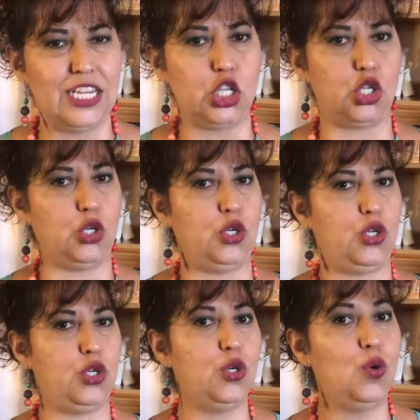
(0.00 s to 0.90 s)
Do
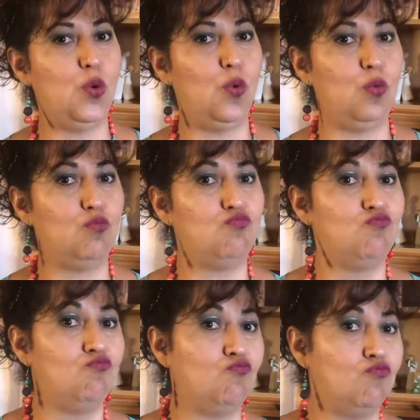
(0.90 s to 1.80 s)
you
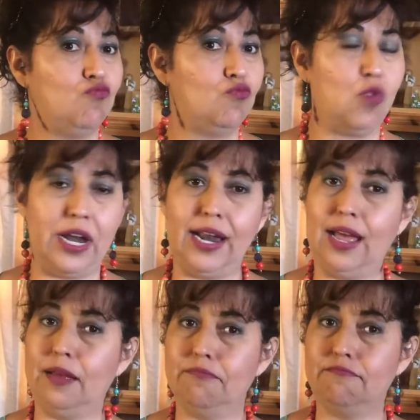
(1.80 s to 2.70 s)

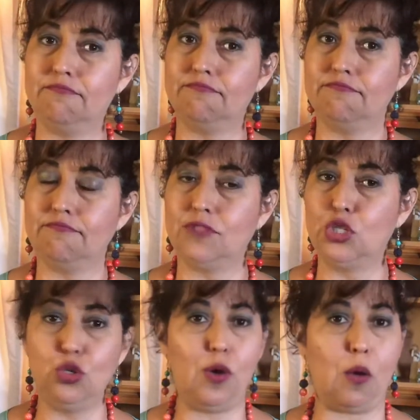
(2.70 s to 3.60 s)
wanna
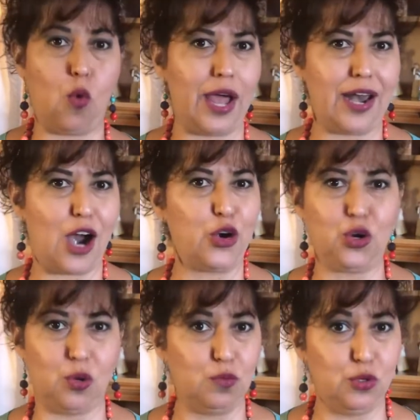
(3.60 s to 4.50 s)
do a 1 hour
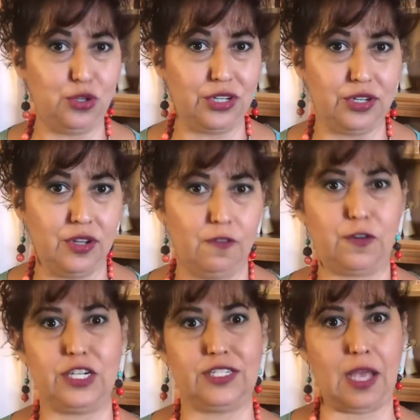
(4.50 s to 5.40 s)
commute? For
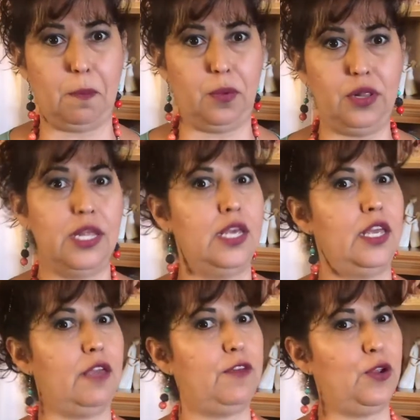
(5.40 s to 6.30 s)
example,
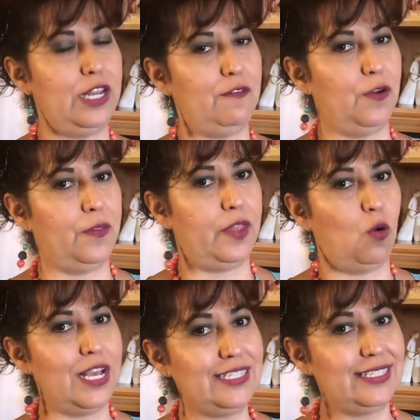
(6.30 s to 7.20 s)
if you live on the
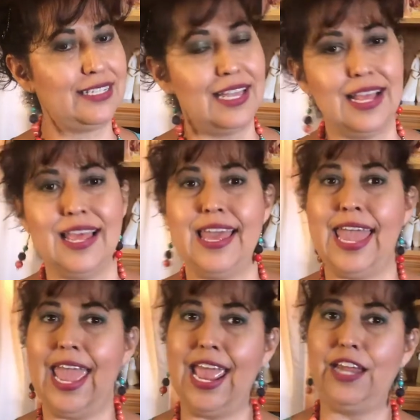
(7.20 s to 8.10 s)
west
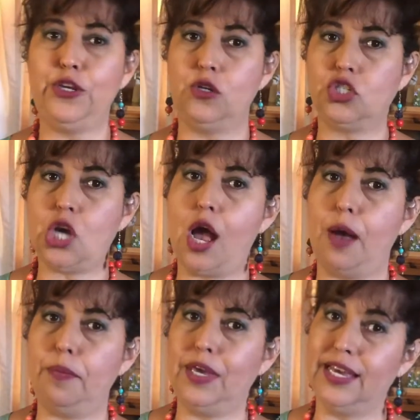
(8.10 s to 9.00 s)
and your
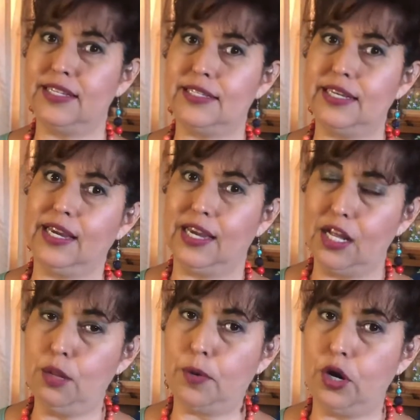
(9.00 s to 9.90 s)
job is in
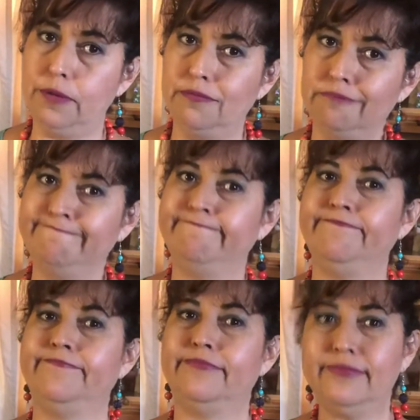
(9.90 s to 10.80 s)
Gilbert,
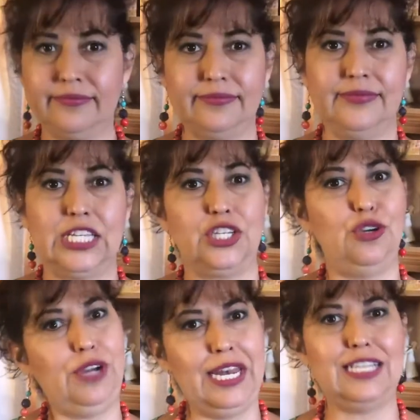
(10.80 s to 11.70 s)
you
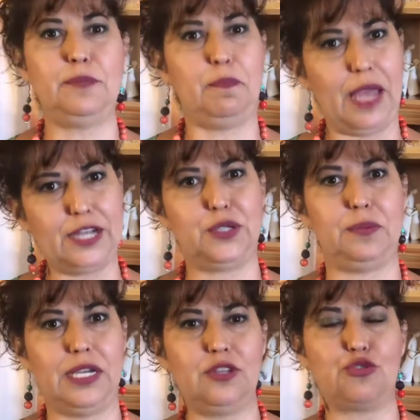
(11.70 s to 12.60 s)
can expect to
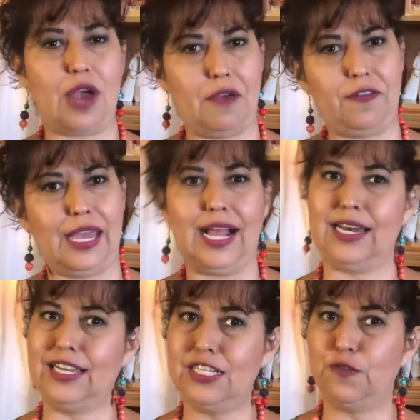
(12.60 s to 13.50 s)
be in traffic at
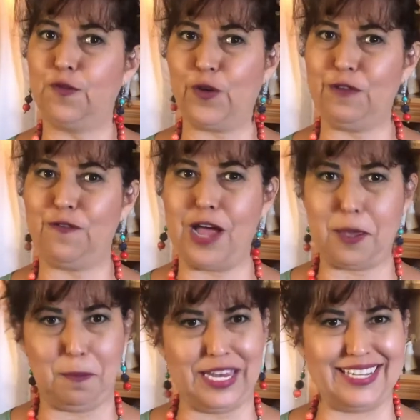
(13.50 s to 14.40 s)
least
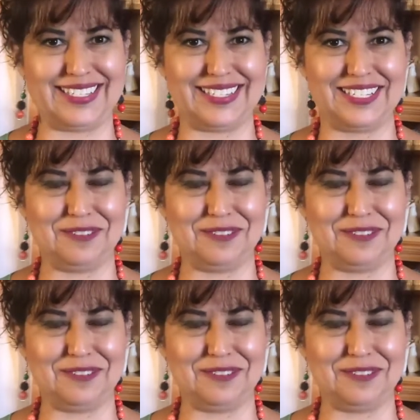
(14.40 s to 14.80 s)
45 minutes.